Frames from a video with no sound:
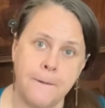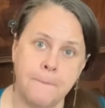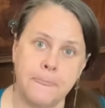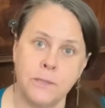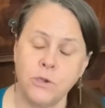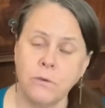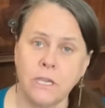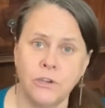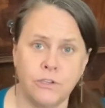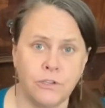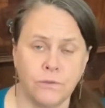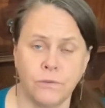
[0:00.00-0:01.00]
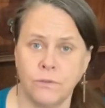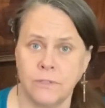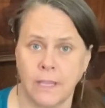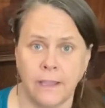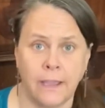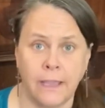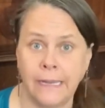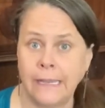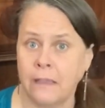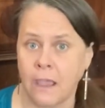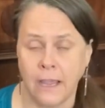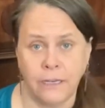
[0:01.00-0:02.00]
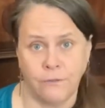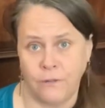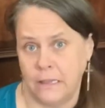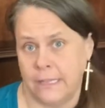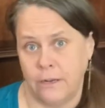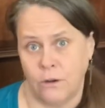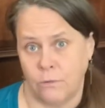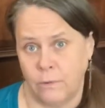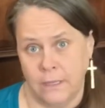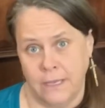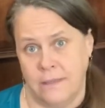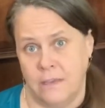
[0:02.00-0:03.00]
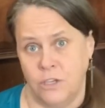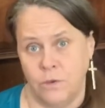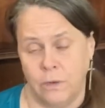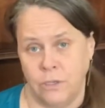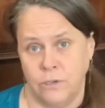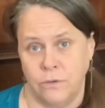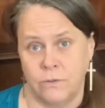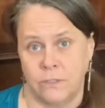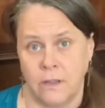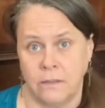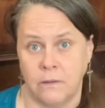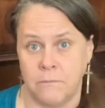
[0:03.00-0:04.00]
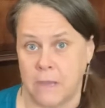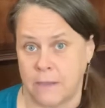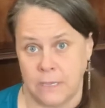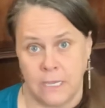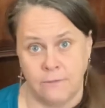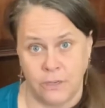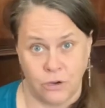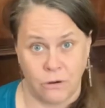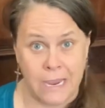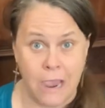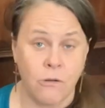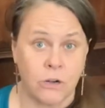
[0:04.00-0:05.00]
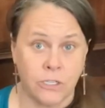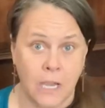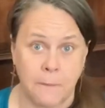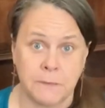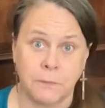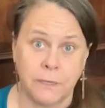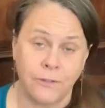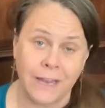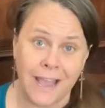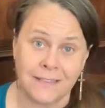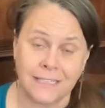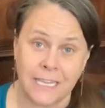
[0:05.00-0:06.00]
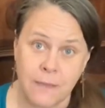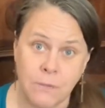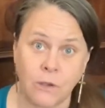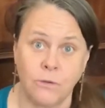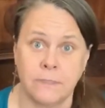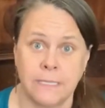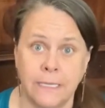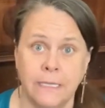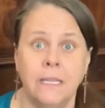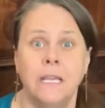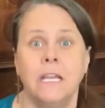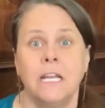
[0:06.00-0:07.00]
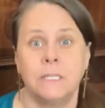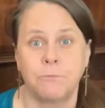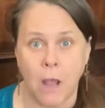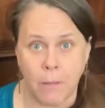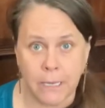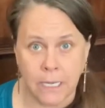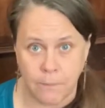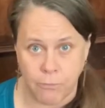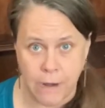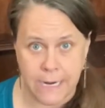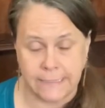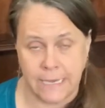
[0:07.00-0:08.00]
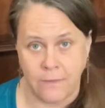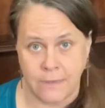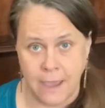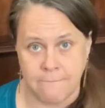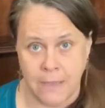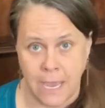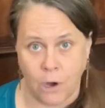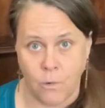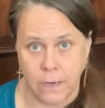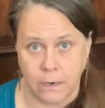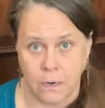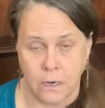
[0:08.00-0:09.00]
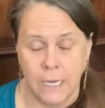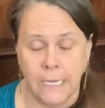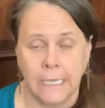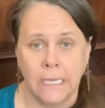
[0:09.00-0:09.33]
You can use any kind of cleaner really that you would use on maybe even your countertops, but if it has chemicals in it, it's probably gonna break down that mat quicker.